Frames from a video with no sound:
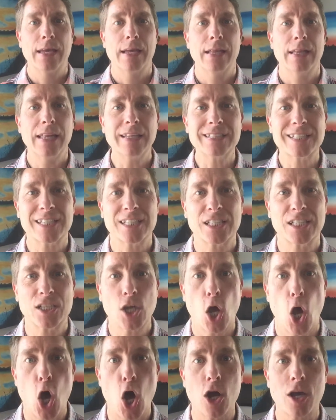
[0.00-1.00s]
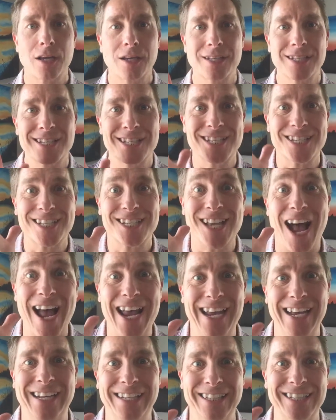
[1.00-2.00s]
Let's talk
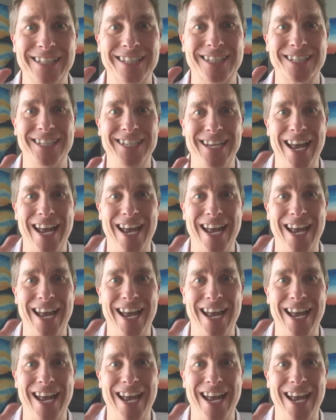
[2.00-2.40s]
science.